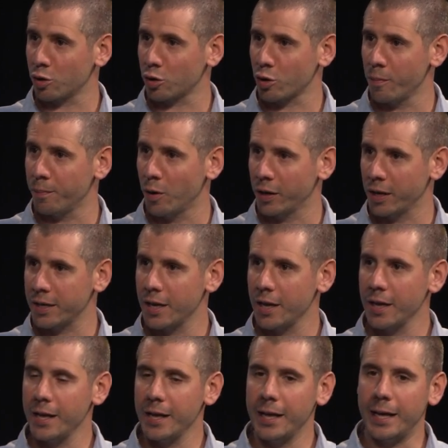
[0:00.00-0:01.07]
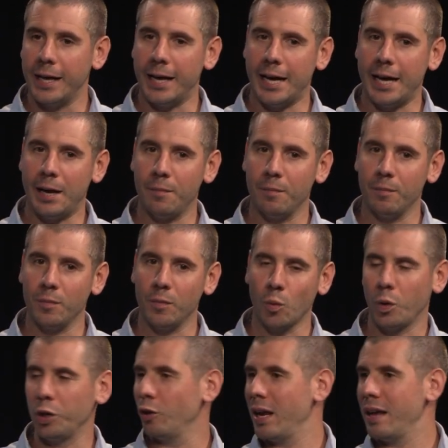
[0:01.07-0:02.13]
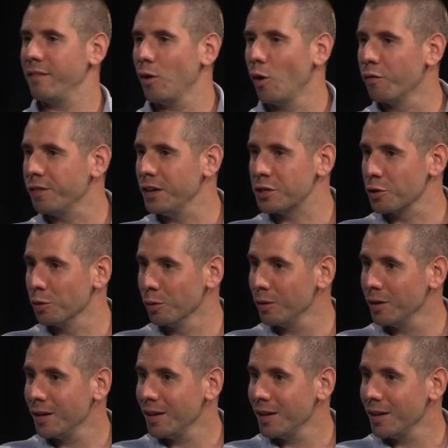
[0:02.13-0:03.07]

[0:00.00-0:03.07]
component. We don't have official